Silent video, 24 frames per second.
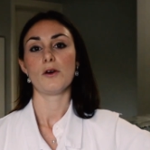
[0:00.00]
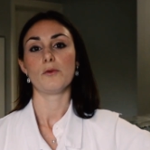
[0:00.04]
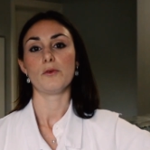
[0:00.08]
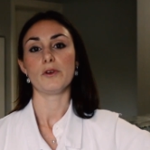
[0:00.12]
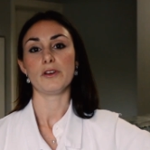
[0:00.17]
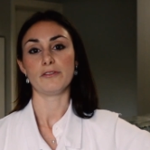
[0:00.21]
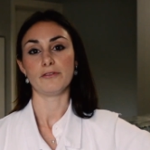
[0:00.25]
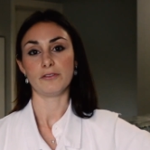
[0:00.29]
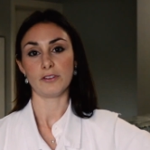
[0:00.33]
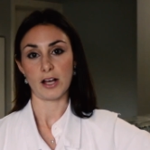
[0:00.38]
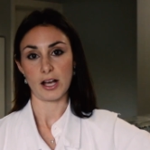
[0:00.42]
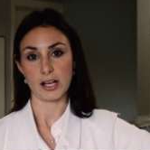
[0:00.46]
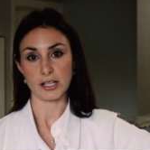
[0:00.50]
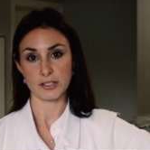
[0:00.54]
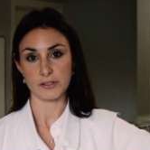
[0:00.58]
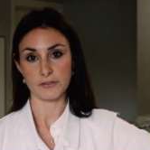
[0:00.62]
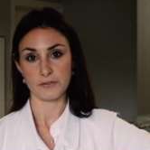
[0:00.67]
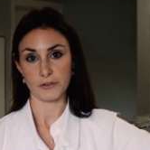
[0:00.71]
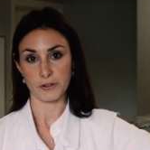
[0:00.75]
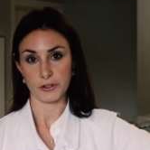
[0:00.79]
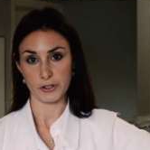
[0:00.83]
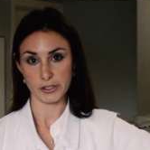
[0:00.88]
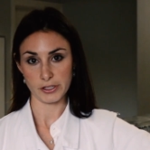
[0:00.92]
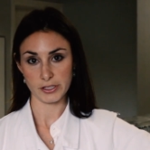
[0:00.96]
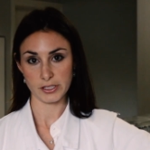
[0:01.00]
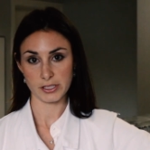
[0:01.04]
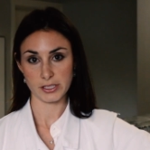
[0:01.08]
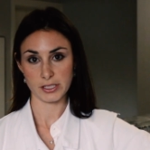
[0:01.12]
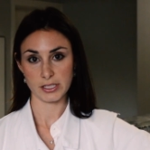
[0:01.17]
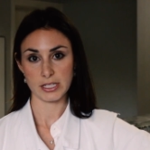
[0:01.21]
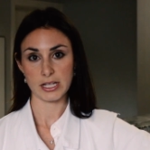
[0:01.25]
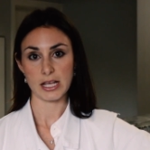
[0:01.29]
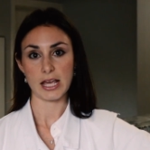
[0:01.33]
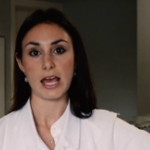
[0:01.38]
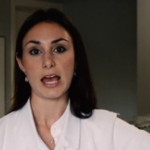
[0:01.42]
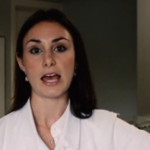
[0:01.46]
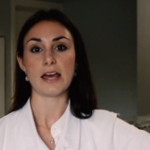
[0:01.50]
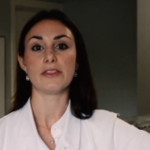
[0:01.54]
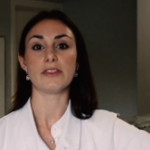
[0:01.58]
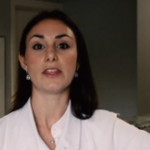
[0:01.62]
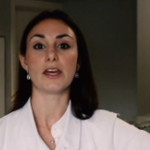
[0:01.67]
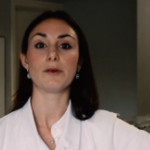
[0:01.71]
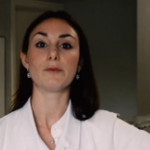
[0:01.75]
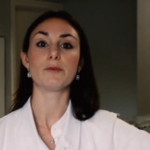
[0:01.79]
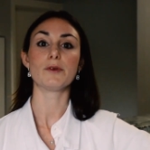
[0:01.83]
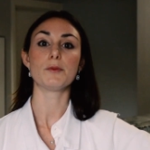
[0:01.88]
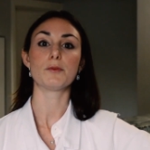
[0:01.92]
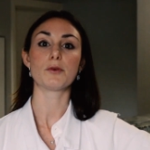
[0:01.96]
We floss first and
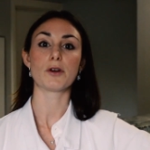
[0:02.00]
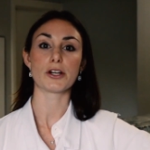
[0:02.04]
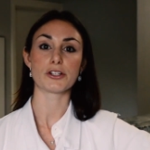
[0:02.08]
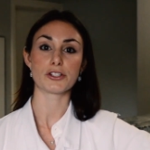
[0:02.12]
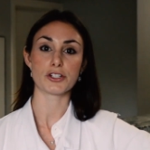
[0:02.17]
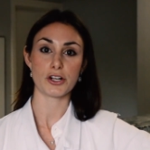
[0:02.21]
then we brush